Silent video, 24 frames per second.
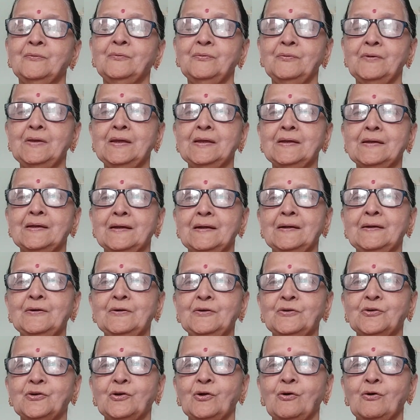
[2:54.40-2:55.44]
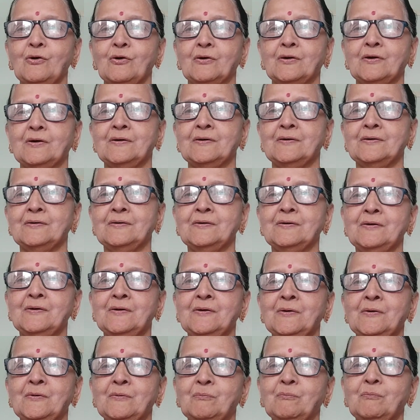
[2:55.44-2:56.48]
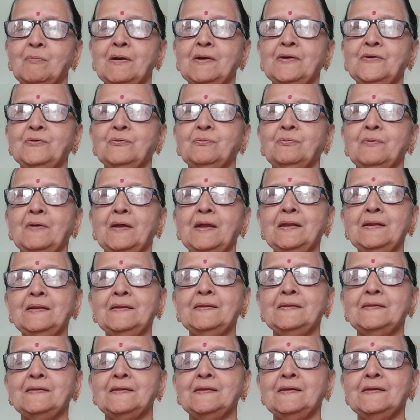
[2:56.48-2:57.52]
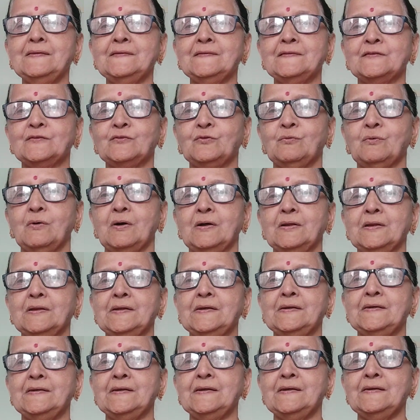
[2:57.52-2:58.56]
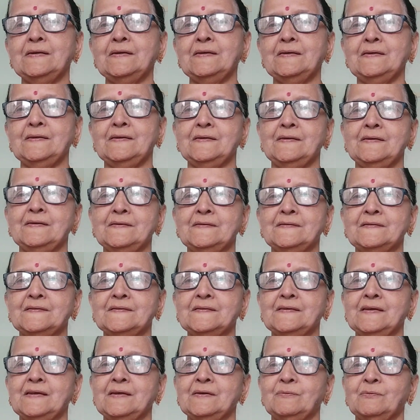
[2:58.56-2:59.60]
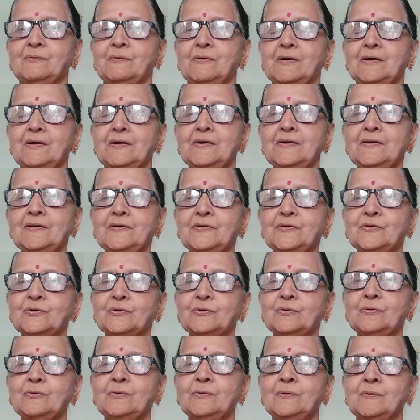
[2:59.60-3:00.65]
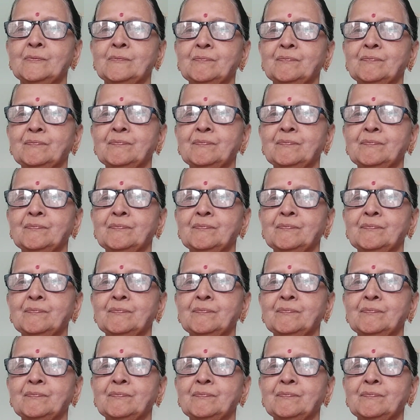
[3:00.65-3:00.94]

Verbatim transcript: We can talk. But when this quality is given to